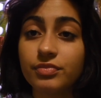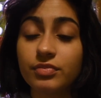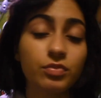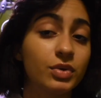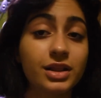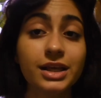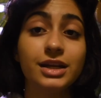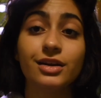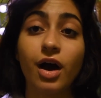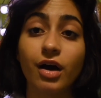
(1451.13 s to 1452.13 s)
We cleaned
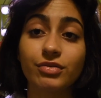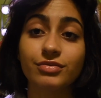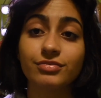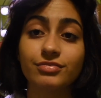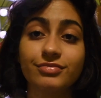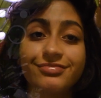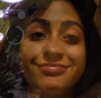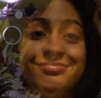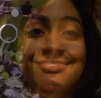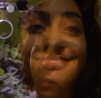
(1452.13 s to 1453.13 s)
it off.
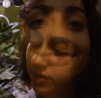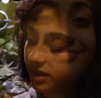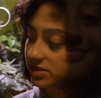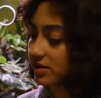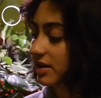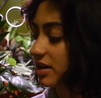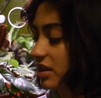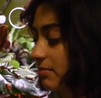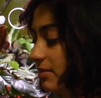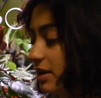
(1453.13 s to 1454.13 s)
Okay, so out
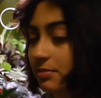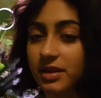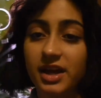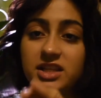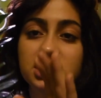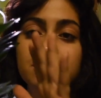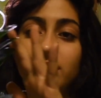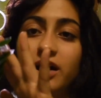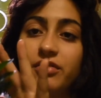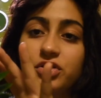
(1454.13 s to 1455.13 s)
of the main plants in
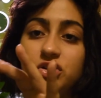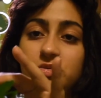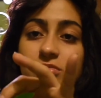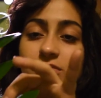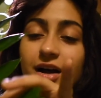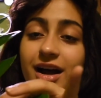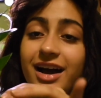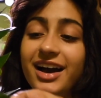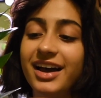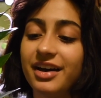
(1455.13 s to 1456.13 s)
my room,
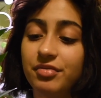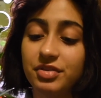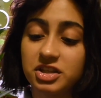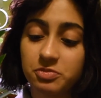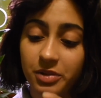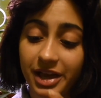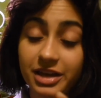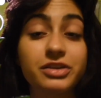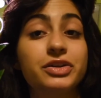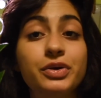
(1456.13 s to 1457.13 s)
I have this plant
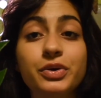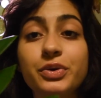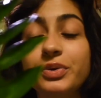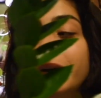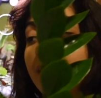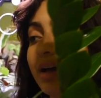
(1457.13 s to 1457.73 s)
too.